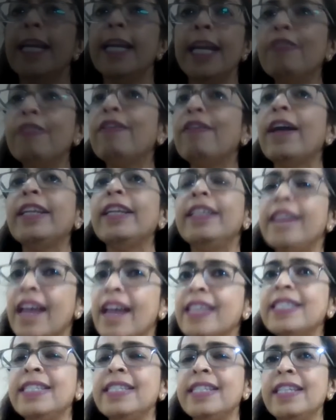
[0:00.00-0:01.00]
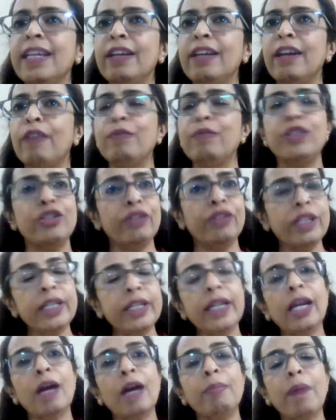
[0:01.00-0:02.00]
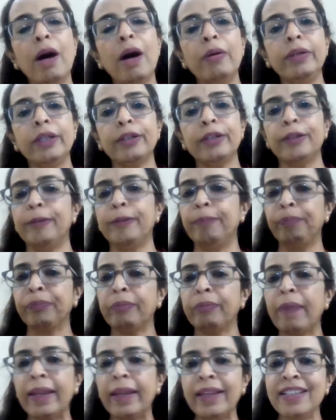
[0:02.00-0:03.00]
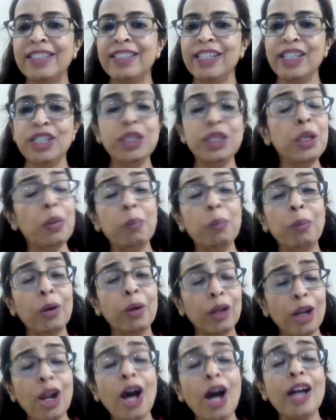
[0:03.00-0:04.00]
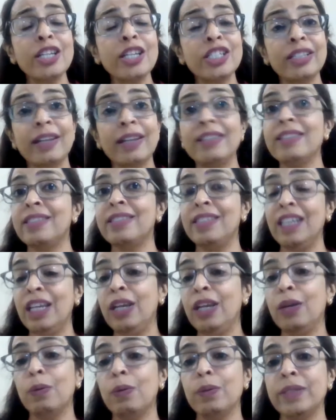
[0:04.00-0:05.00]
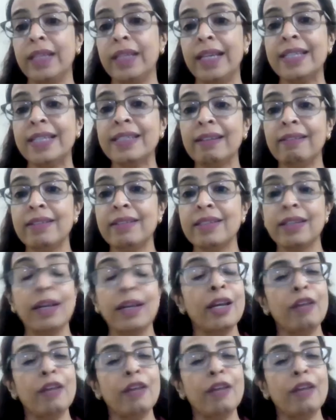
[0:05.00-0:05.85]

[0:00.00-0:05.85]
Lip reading: In fact, yesterday I was reading about McKinsey's new book launch, that is CEO's Excellence,